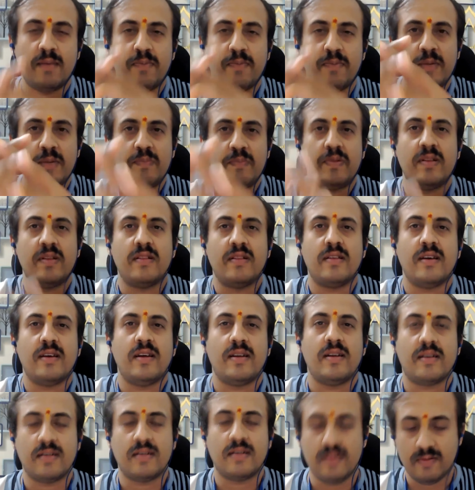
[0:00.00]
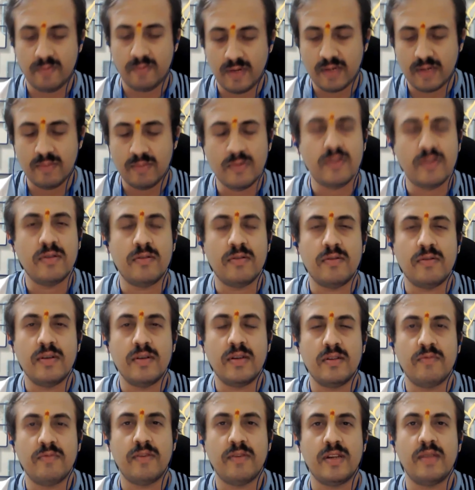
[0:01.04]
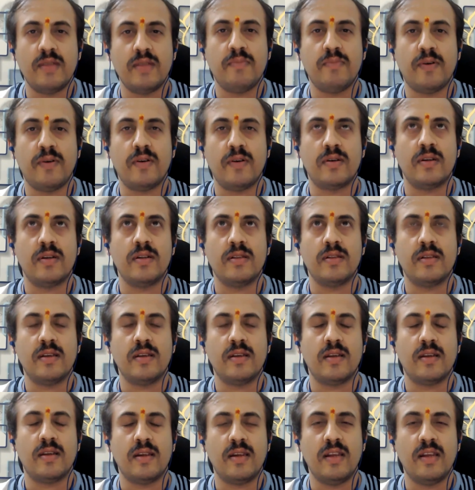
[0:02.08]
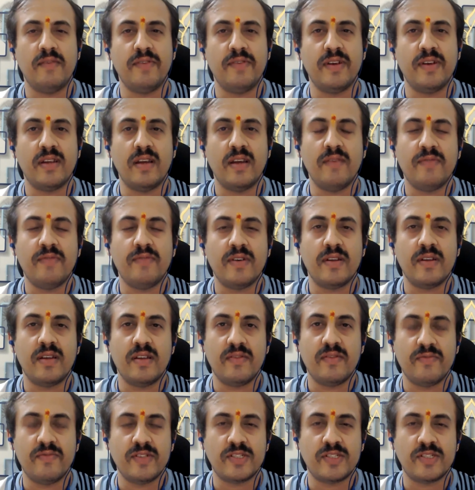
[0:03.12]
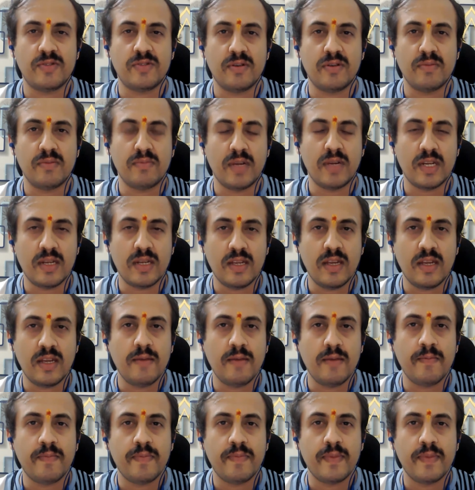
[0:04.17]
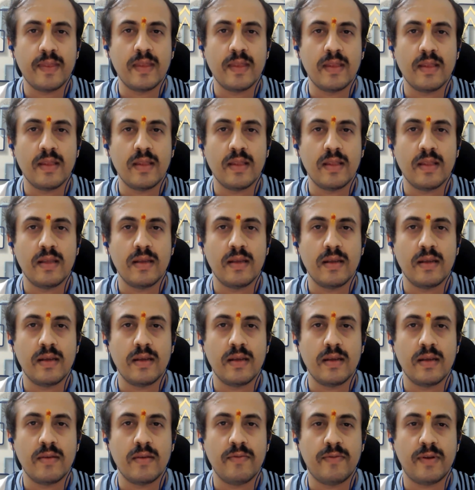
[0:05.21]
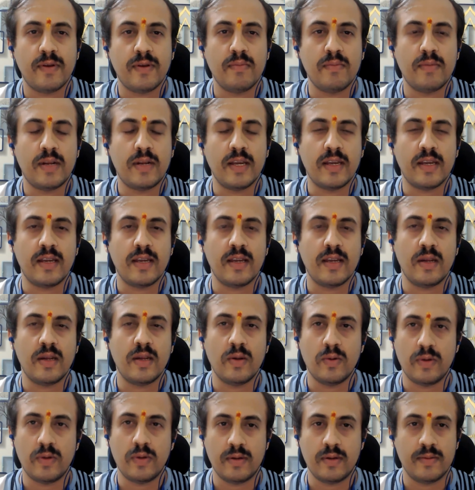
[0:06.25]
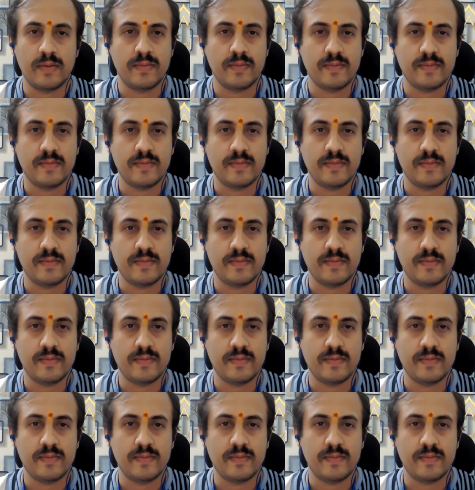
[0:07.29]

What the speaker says: tell people that one important thing: never ever invest your money from taking a loan.